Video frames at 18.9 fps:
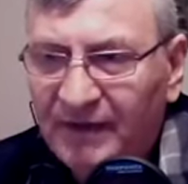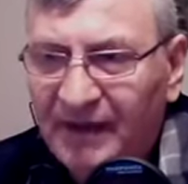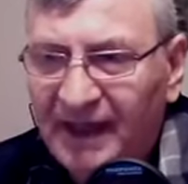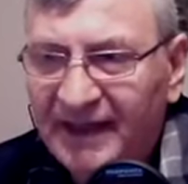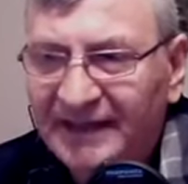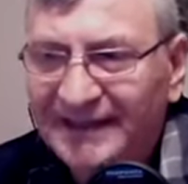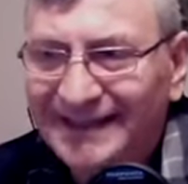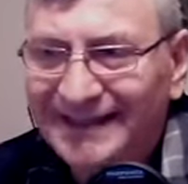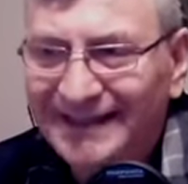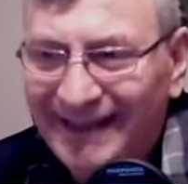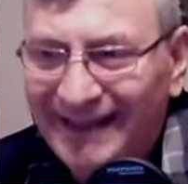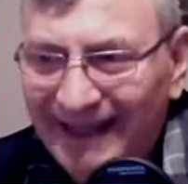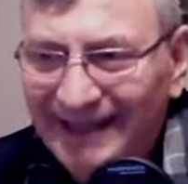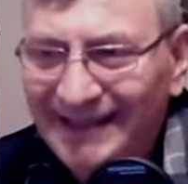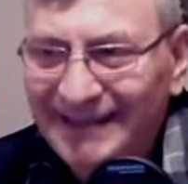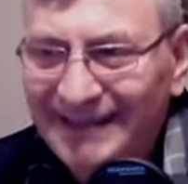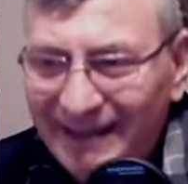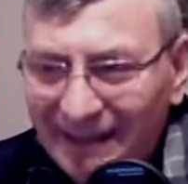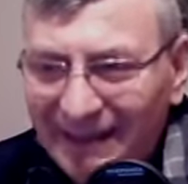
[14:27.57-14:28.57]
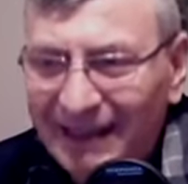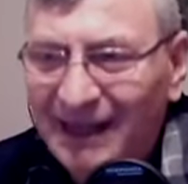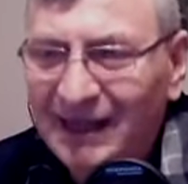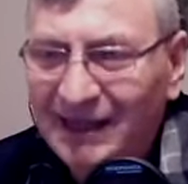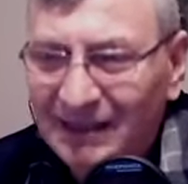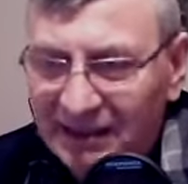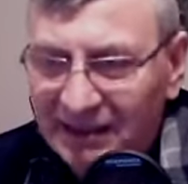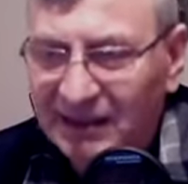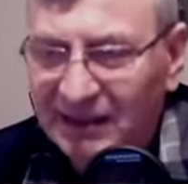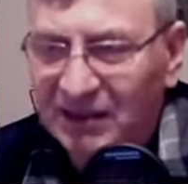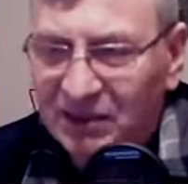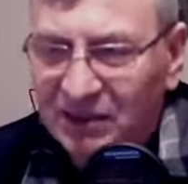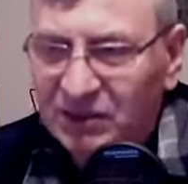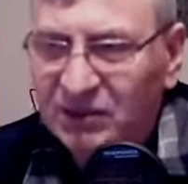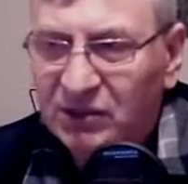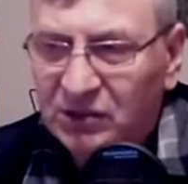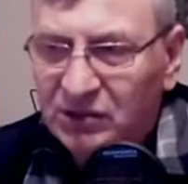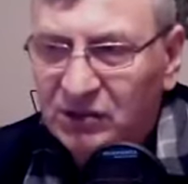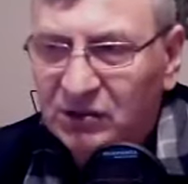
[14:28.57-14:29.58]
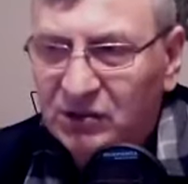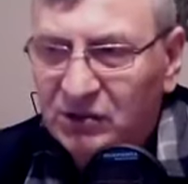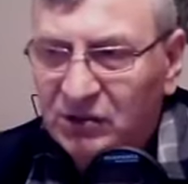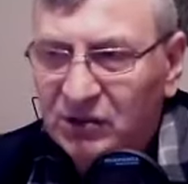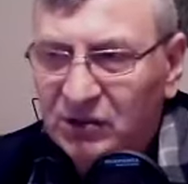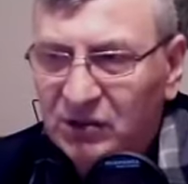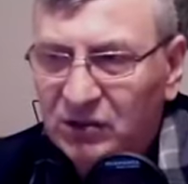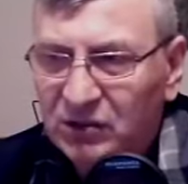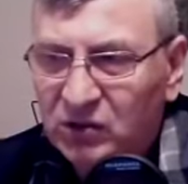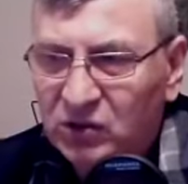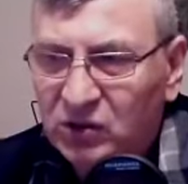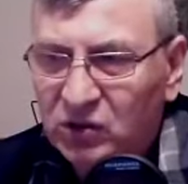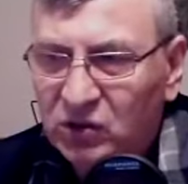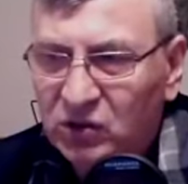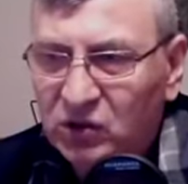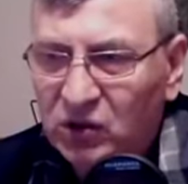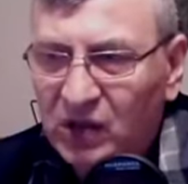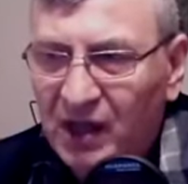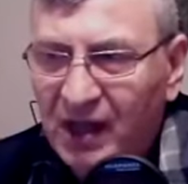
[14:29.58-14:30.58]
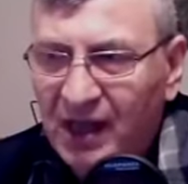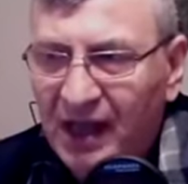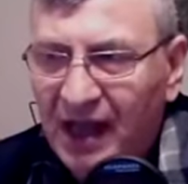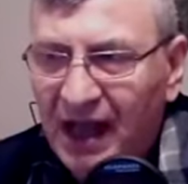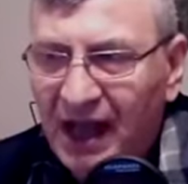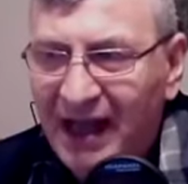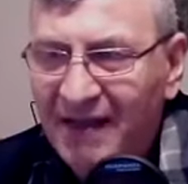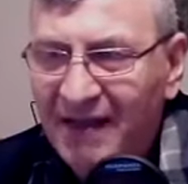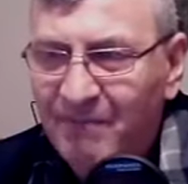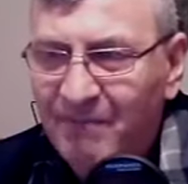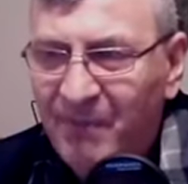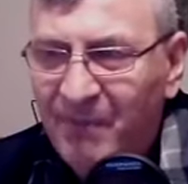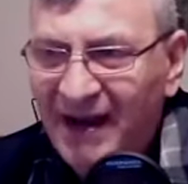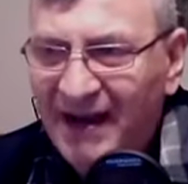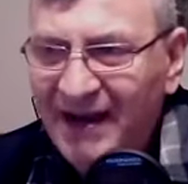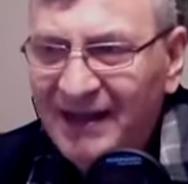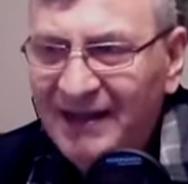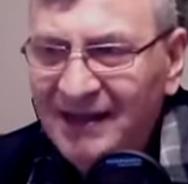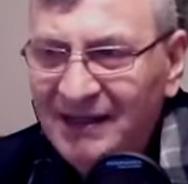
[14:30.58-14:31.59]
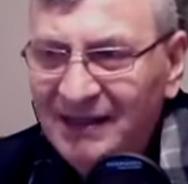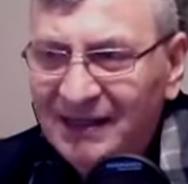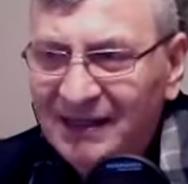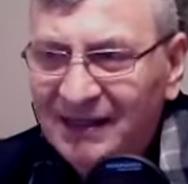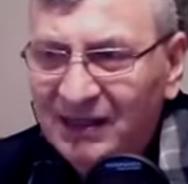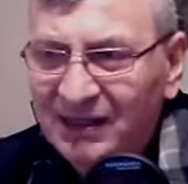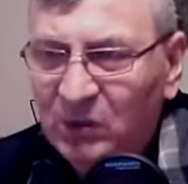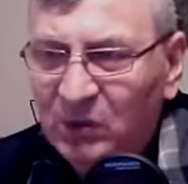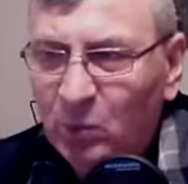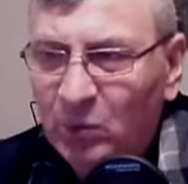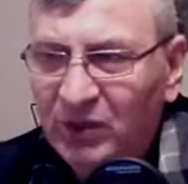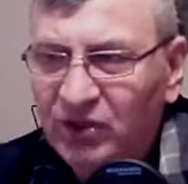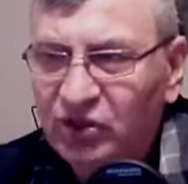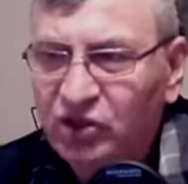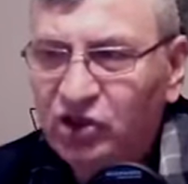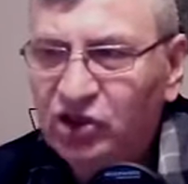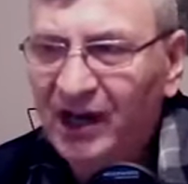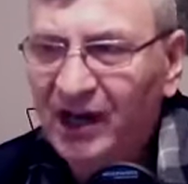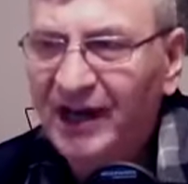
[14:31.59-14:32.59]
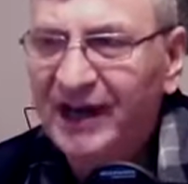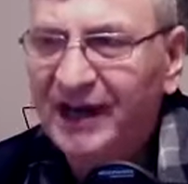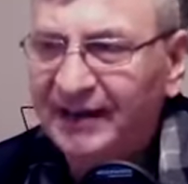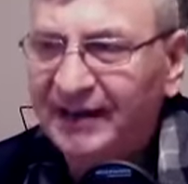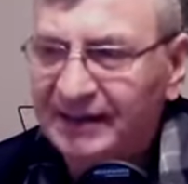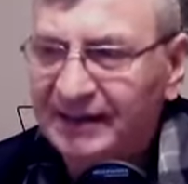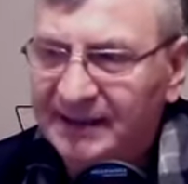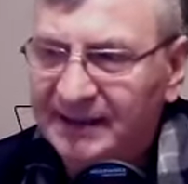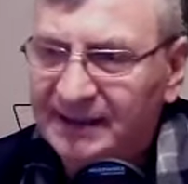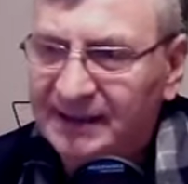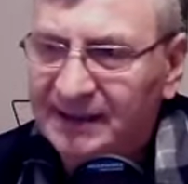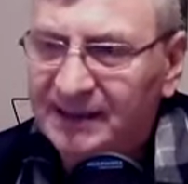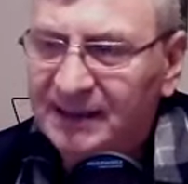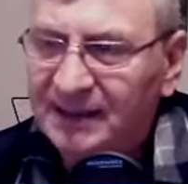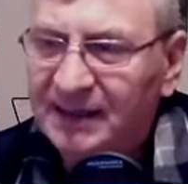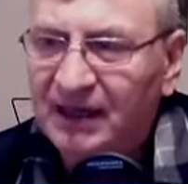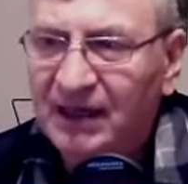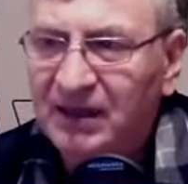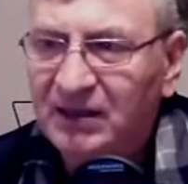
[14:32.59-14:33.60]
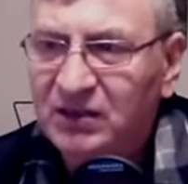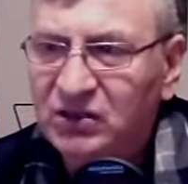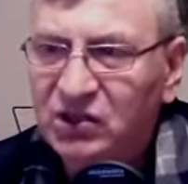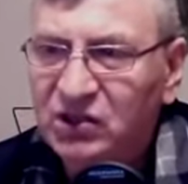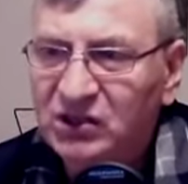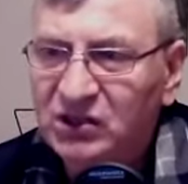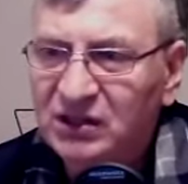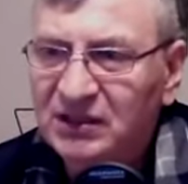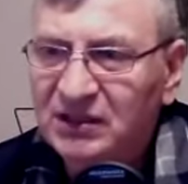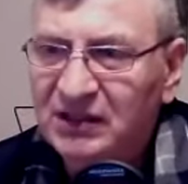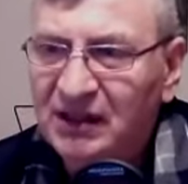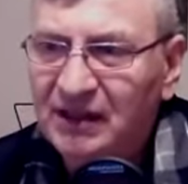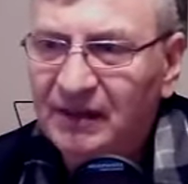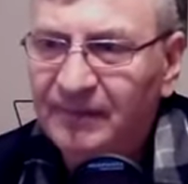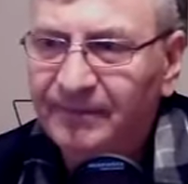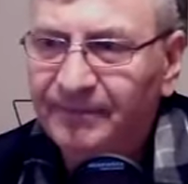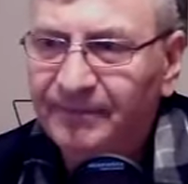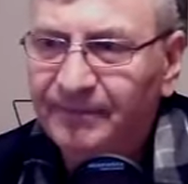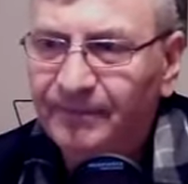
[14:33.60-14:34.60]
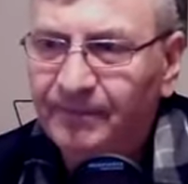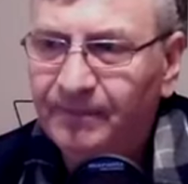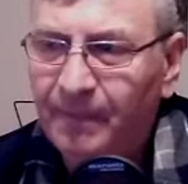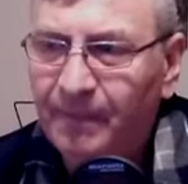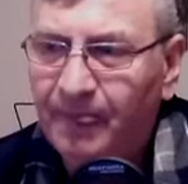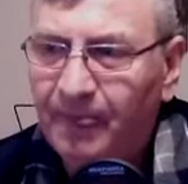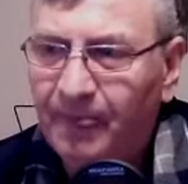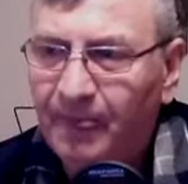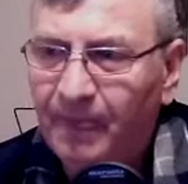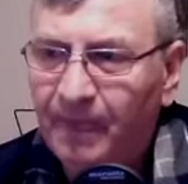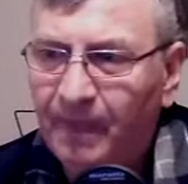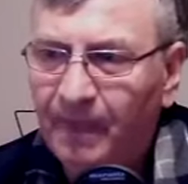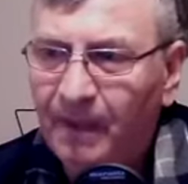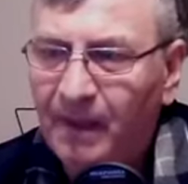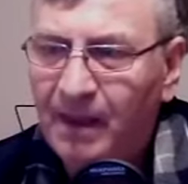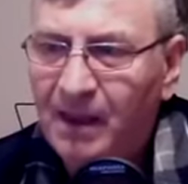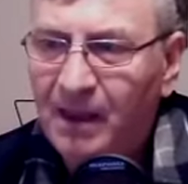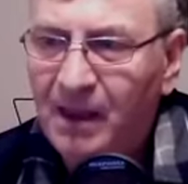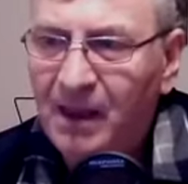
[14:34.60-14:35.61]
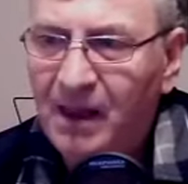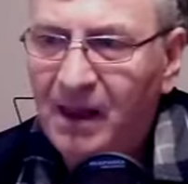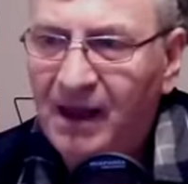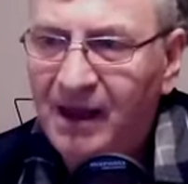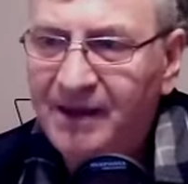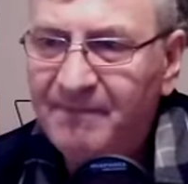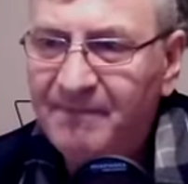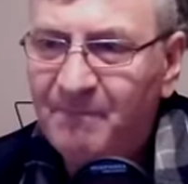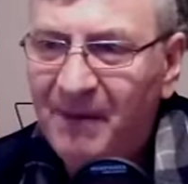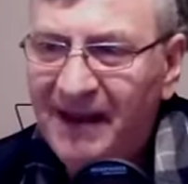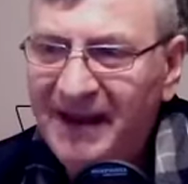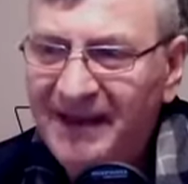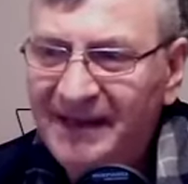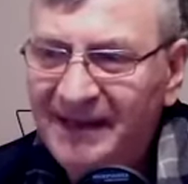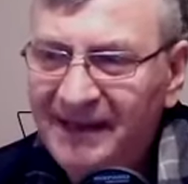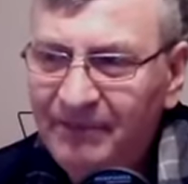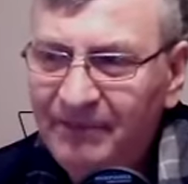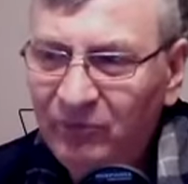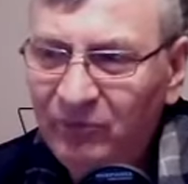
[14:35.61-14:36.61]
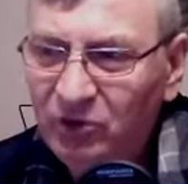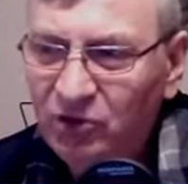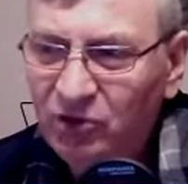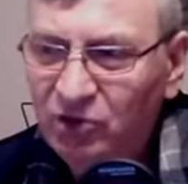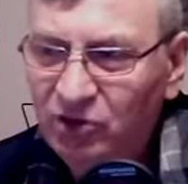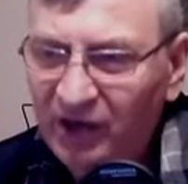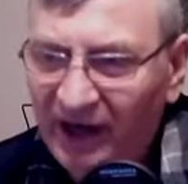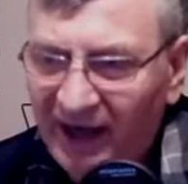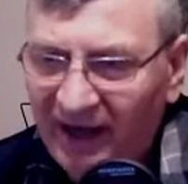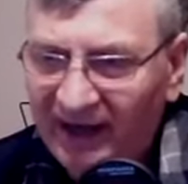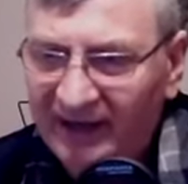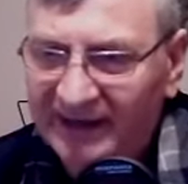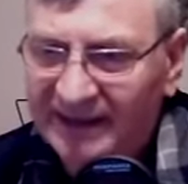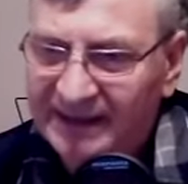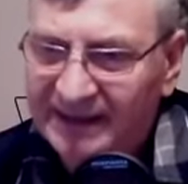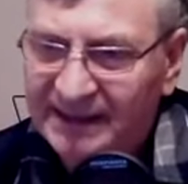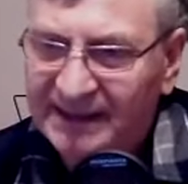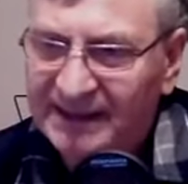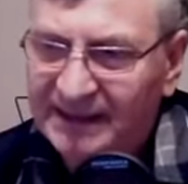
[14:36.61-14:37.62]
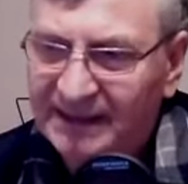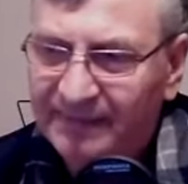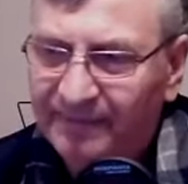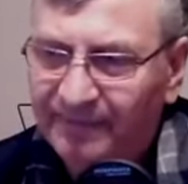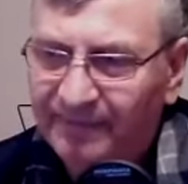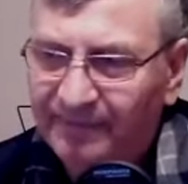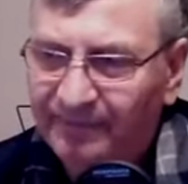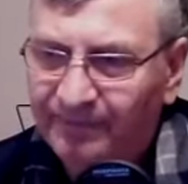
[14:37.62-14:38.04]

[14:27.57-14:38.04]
that stands against us. I bind with chains, in Jesus' name. I bind them with chains,